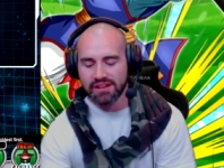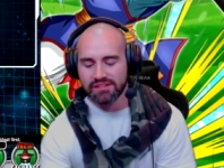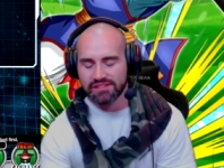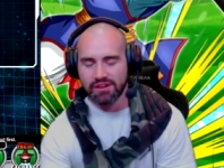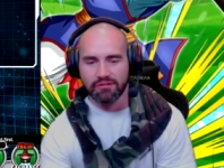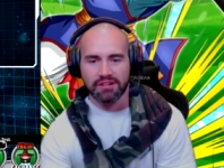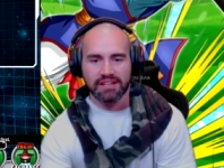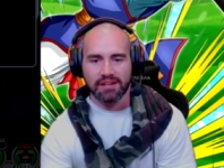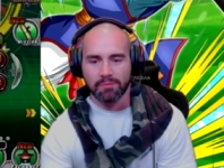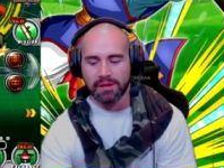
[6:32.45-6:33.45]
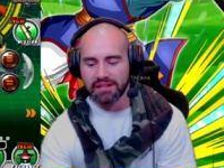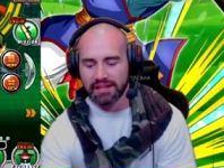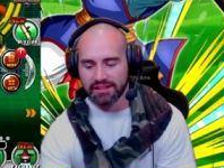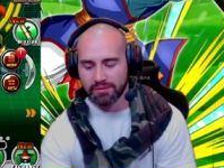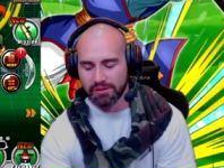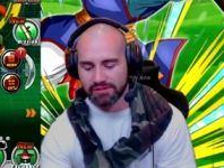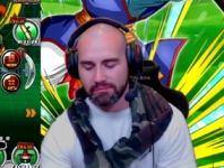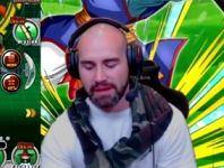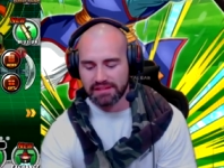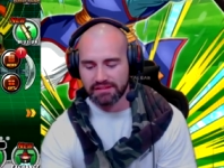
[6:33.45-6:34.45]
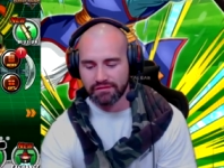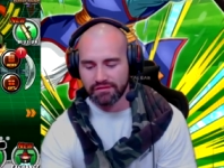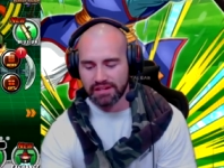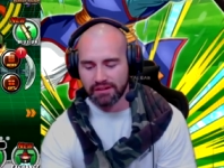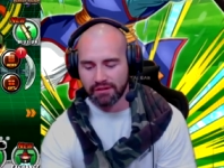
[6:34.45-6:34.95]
It's not really going to be like the most massive video